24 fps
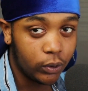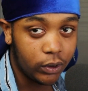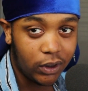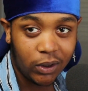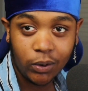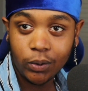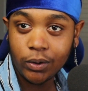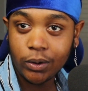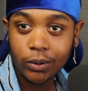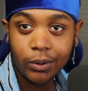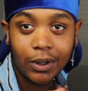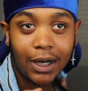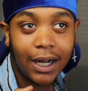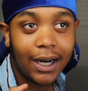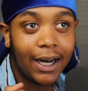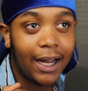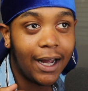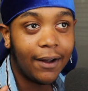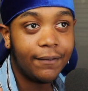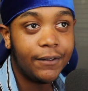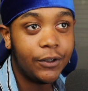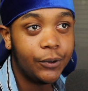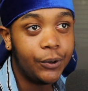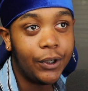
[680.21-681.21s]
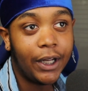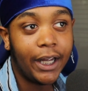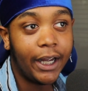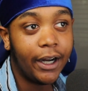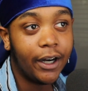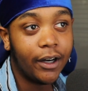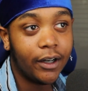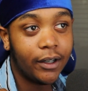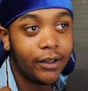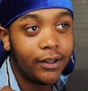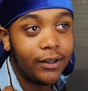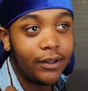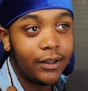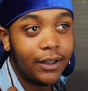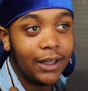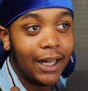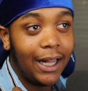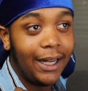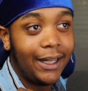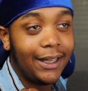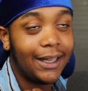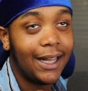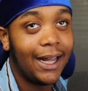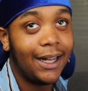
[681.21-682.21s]
You do not have to care.
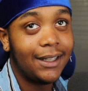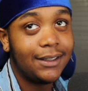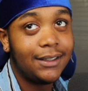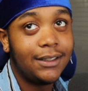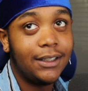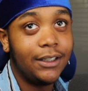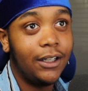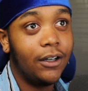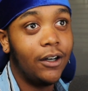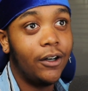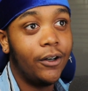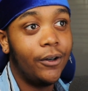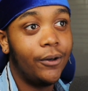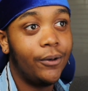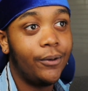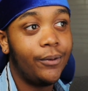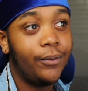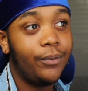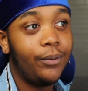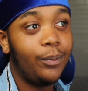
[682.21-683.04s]
Like, that's the goal.